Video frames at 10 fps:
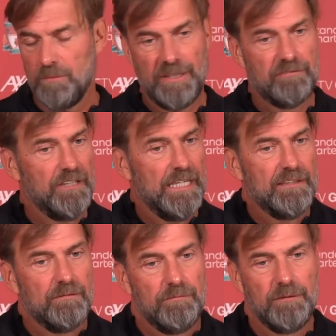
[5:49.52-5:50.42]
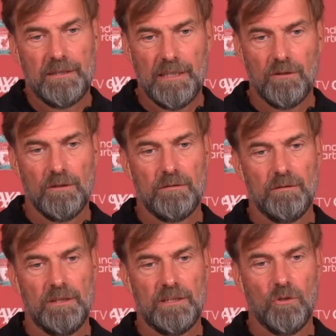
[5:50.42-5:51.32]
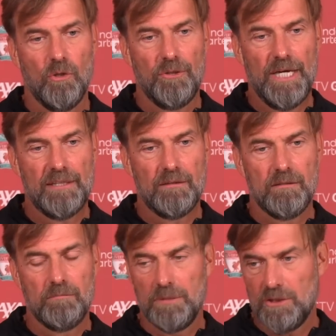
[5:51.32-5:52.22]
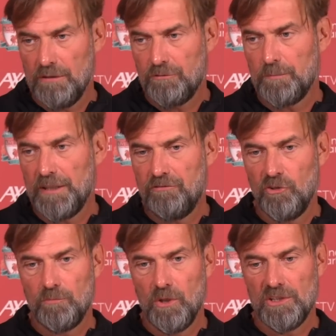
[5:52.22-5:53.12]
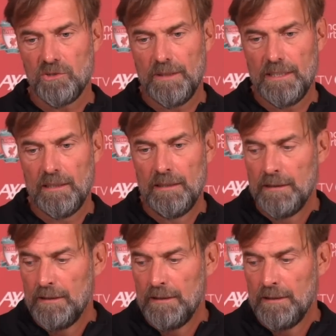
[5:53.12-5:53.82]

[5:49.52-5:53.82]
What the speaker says: big fight. We cannot ignore that, but you have to play football as well,